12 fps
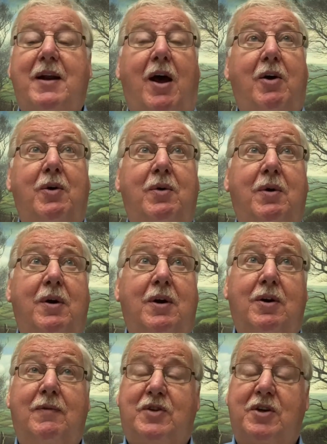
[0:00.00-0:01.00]
now,
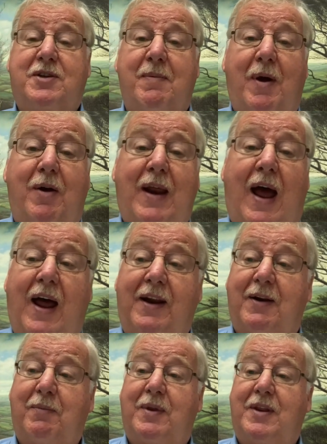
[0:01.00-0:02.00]
you've just about had
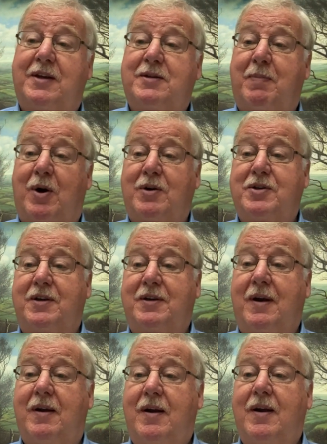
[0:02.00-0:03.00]
it with this
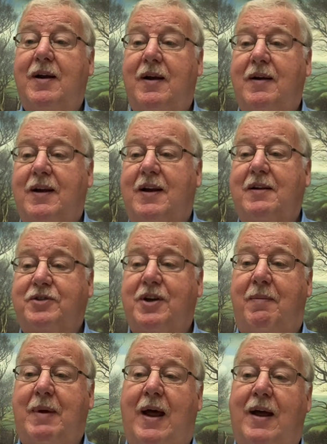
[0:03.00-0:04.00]
person,
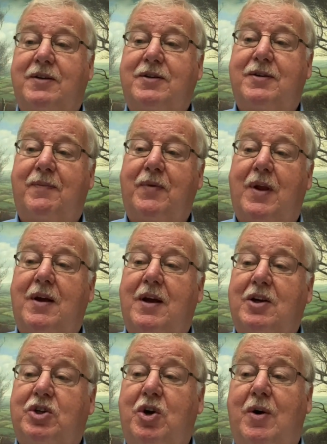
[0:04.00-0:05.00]
Jabez.
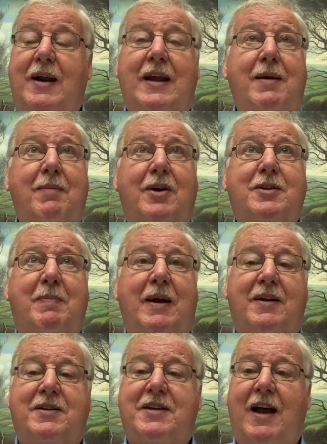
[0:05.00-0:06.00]
Surely he must be
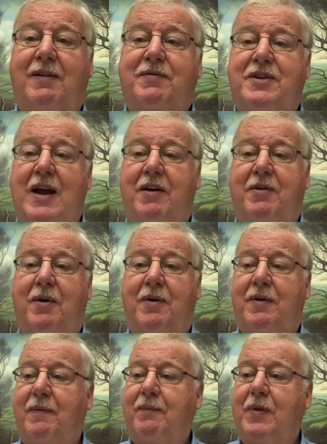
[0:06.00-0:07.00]
a self
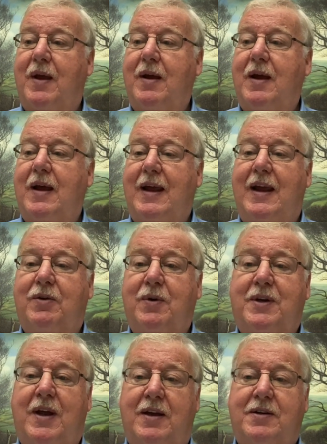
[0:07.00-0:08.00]
centered
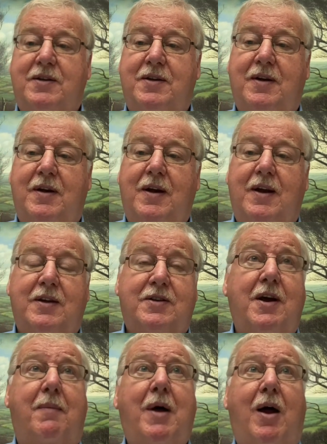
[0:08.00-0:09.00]
egotist.
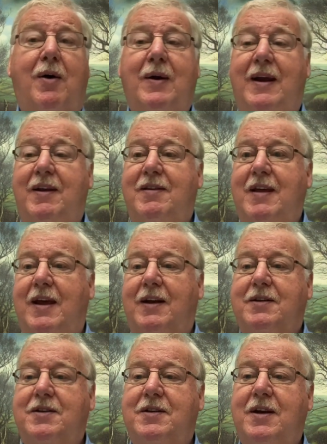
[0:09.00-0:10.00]
Somehow he
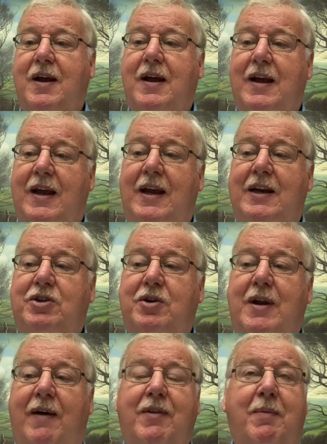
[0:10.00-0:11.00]
thinks he
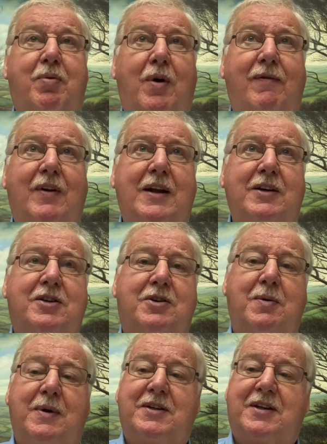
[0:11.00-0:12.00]
should have the privilege
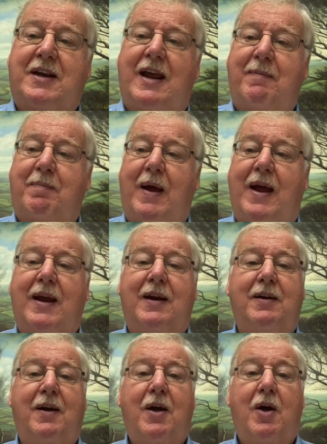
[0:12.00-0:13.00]
to escape
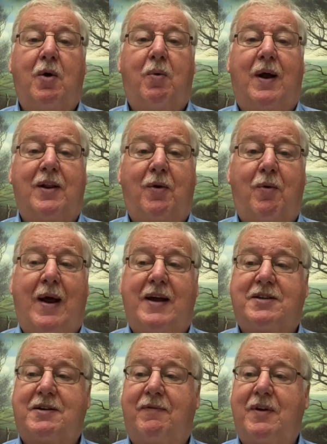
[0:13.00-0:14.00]
pain while the
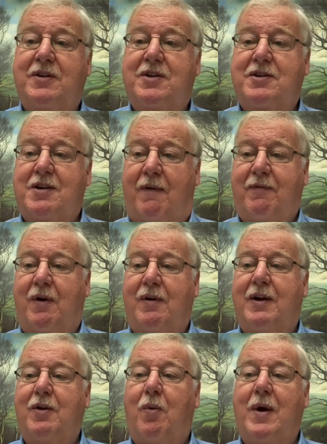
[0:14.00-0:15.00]
rest of us suffer
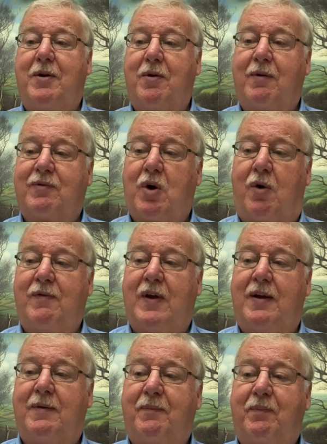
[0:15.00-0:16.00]
in the winter of
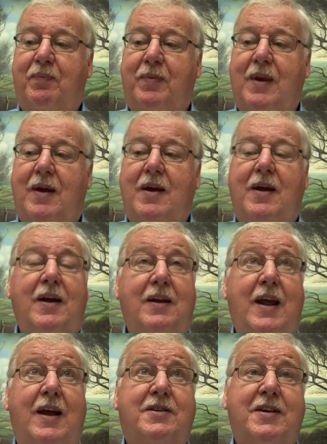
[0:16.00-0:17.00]
COVID.
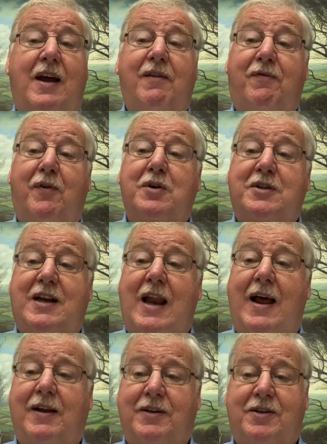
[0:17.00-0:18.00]
Yes, at first
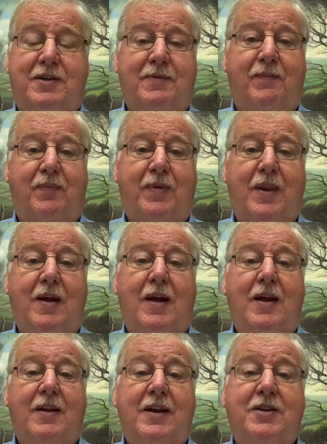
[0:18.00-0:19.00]
glance,
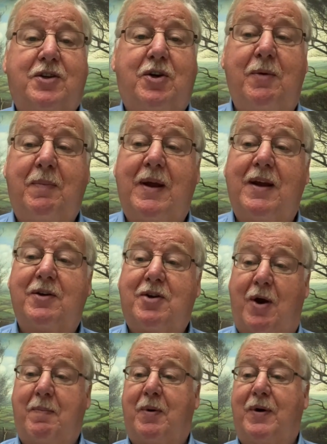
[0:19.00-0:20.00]
this could be
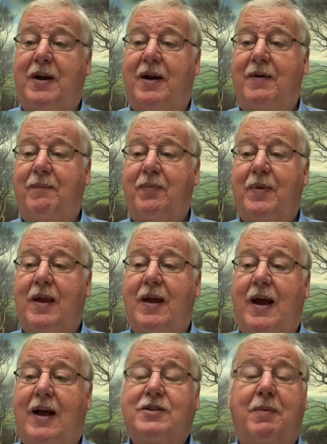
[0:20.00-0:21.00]
interpreted
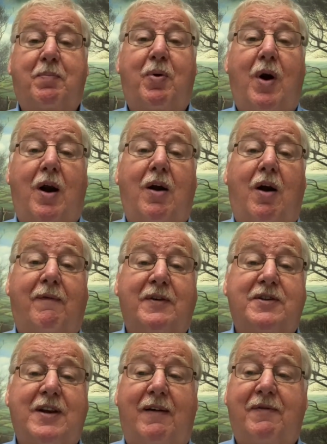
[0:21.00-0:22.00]
as a prayer of a
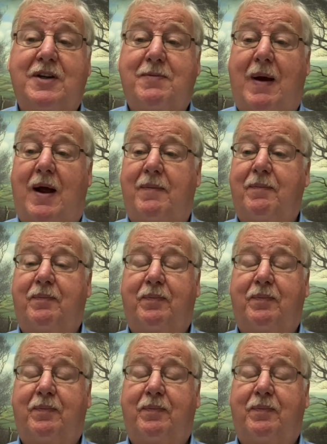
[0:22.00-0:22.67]
selfish man.